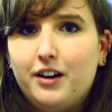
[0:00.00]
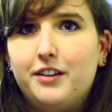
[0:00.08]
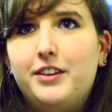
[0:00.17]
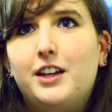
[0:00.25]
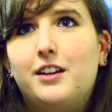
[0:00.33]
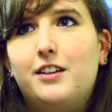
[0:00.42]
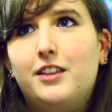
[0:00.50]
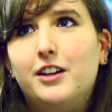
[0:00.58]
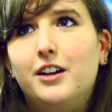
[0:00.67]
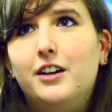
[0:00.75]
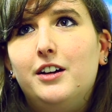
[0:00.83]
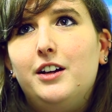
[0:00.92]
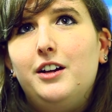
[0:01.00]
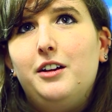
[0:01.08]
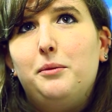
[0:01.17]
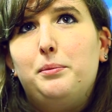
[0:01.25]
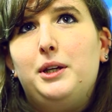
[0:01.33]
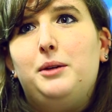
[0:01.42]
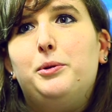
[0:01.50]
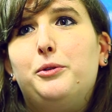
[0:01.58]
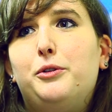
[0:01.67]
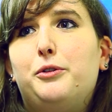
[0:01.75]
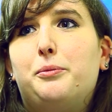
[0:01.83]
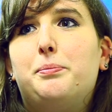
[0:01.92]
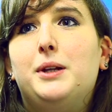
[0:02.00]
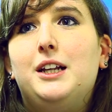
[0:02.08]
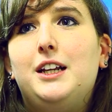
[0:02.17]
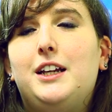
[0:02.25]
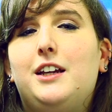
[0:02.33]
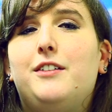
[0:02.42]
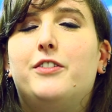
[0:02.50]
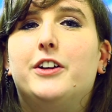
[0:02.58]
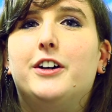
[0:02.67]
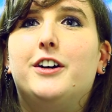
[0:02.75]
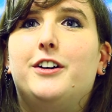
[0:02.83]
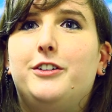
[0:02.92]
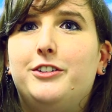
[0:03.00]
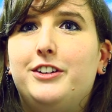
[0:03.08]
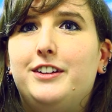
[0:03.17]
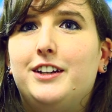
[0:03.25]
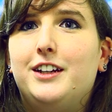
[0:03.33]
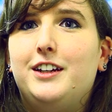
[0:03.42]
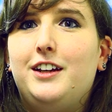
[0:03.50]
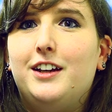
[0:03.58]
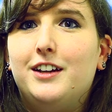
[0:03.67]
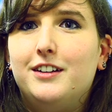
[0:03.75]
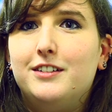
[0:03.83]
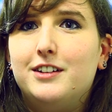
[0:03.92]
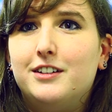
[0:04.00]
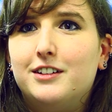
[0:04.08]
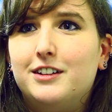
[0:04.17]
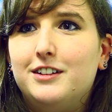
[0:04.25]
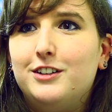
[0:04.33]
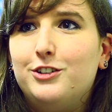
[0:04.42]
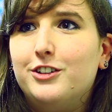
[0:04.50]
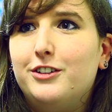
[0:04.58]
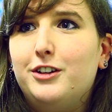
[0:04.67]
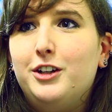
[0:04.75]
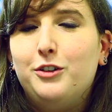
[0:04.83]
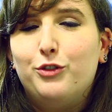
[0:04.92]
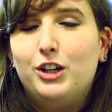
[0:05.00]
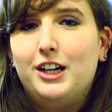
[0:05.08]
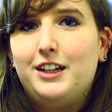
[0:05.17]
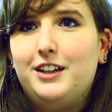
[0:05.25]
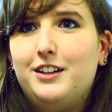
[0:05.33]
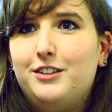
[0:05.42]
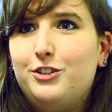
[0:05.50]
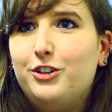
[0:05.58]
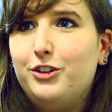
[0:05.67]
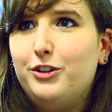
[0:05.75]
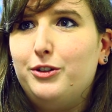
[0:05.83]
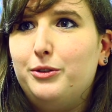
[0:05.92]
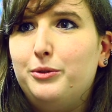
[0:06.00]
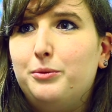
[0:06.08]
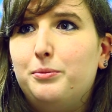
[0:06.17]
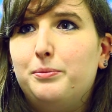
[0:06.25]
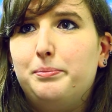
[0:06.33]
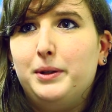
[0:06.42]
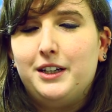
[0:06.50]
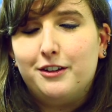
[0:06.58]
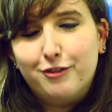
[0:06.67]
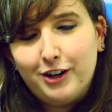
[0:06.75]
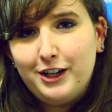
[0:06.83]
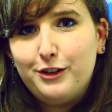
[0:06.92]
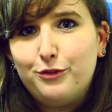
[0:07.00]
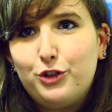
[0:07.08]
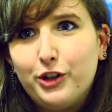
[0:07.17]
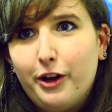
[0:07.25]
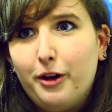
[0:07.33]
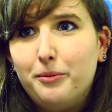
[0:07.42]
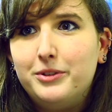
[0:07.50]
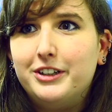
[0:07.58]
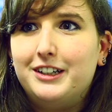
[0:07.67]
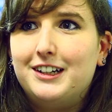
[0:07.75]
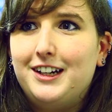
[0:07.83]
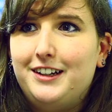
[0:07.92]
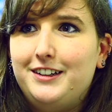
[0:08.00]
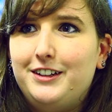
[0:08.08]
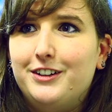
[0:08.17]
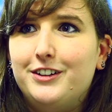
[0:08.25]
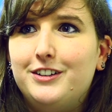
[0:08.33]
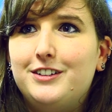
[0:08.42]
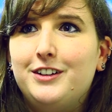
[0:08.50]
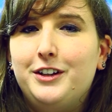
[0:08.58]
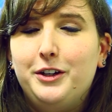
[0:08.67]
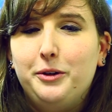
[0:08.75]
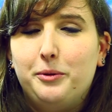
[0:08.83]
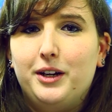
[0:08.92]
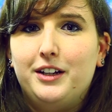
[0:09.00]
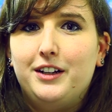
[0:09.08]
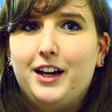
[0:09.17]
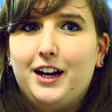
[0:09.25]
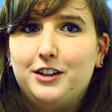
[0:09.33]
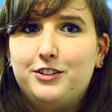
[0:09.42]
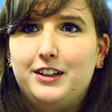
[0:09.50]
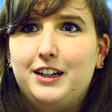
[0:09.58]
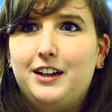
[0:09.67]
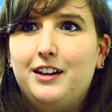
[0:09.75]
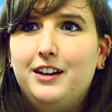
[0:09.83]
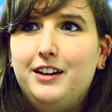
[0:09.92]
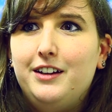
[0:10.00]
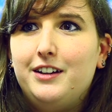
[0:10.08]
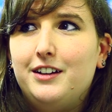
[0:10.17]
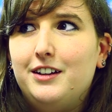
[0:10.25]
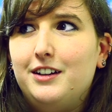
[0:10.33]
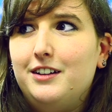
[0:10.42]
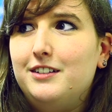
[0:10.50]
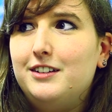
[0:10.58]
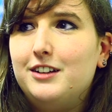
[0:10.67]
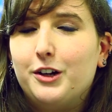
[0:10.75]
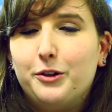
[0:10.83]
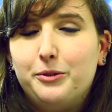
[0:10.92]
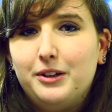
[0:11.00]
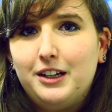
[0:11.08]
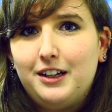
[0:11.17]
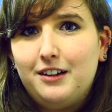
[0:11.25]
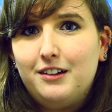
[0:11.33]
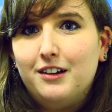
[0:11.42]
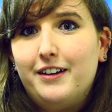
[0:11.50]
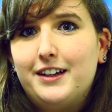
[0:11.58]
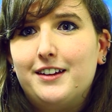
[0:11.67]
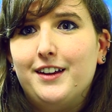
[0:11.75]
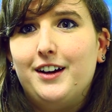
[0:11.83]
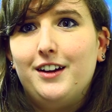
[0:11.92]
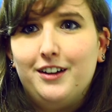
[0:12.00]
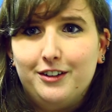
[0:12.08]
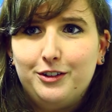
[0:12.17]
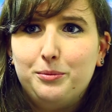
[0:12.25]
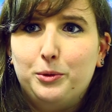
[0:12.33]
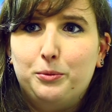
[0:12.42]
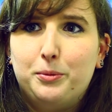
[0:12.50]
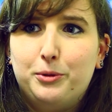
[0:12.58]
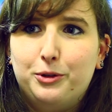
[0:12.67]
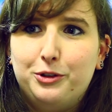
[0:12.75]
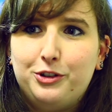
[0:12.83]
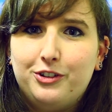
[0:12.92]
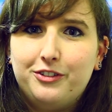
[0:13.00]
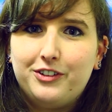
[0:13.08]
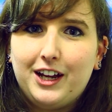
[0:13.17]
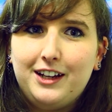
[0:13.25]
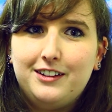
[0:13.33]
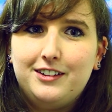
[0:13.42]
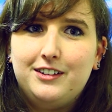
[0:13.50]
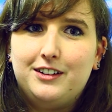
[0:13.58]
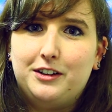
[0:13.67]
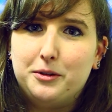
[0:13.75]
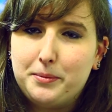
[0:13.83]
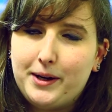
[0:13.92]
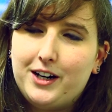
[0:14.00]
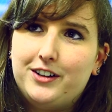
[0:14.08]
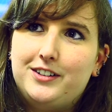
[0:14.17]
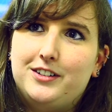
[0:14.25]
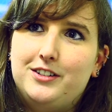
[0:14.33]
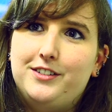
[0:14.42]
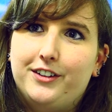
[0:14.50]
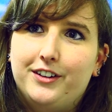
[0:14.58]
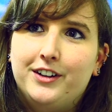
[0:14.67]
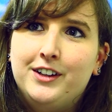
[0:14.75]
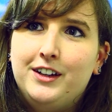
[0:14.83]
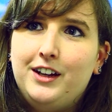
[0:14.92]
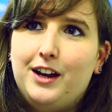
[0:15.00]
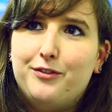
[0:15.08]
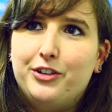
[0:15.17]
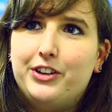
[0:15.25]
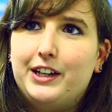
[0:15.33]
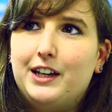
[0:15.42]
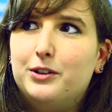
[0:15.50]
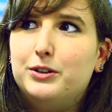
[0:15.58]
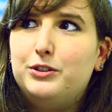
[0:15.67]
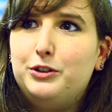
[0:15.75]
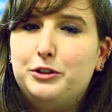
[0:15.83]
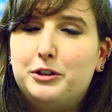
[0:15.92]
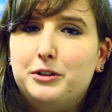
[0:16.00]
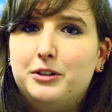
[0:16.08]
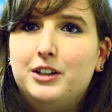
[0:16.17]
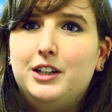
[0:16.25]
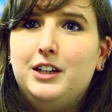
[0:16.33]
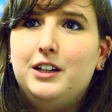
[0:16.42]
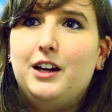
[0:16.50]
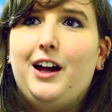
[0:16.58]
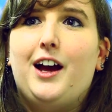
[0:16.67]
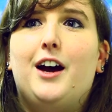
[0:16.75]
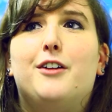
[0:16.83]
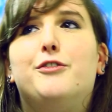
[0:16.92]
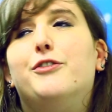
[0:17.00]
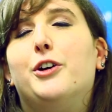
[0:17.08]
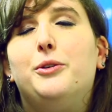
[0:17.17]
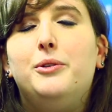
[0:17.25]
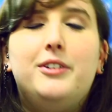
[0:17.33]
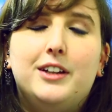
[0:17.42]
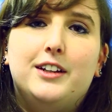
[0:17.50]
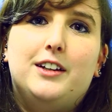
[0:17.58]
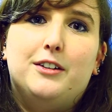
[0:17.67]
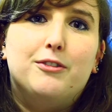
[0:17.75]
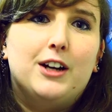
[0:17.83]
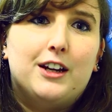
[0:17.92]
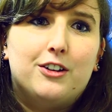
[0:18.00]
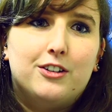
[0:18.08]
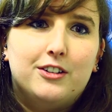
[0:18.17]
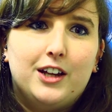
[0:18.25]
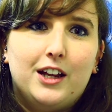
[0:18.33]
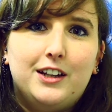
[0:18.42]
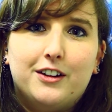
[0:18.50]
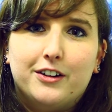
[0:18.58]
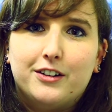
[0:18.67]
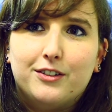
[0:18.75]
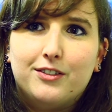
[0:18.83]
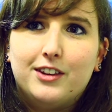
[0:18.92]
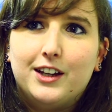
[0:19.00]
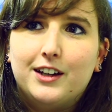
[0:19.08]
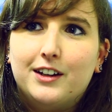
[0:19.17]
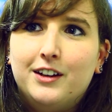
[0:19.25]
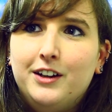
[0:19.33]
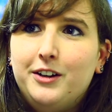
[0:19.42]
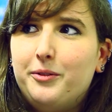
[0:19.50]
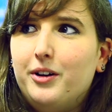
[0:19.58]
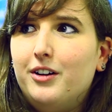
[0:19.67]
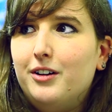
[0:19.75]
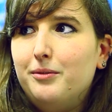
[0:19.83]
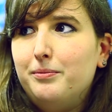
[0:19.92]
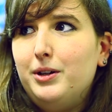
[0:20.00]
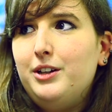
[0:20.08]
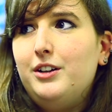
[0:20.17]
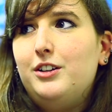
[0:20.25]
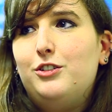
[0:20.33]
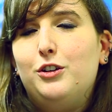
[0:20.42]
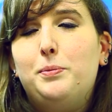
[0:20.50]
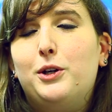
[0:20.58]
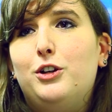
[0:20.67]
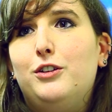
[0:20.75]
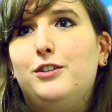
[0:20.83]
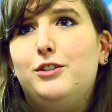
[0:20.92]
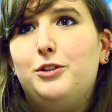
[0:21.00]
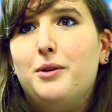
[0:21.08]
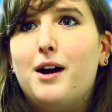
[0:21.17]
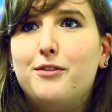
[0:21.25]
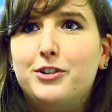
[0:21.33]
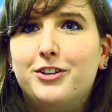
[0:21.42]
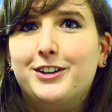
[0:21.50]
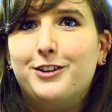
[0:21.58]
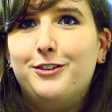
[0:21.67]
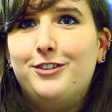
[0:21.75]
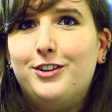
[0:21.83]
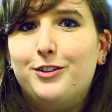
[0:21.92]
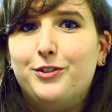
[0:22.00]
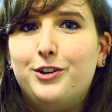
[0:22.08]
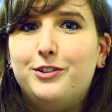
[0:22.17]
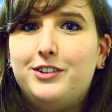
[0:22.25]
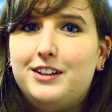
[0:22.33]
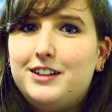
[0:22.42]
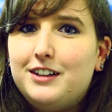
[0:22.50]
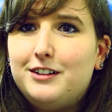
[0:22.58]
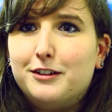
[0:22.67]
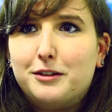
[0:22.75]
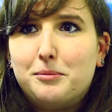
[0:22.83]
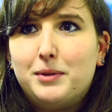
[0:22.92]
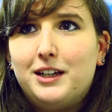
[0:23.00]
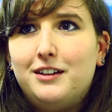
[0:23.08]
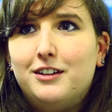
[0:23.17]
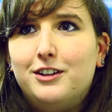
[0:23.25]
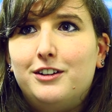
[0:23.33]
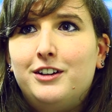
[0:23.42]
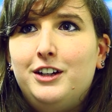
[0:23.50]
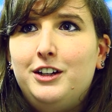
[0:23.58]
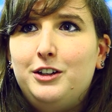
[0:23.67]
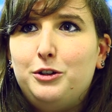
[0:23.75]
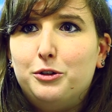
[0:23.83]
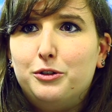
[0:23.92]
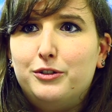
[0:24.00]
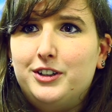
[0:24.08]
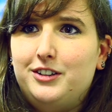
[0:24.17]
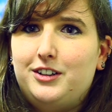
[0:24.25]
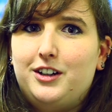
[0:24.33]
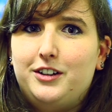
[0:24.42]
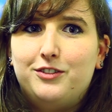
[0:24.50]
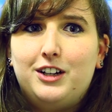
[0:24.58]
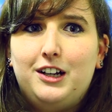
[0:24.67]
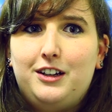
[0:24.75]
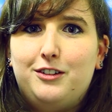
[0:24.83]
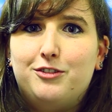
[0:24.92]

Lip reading: I think that people believe that OCD is a condition related to being afraid of germs and cleanliness, when actually it is only like that in a small proportion of cases in comparison to everything else. You can have OCD in relation to any kind of thing. Just because you have a diagnosis of OCD doesn't mean that you're a kind of clean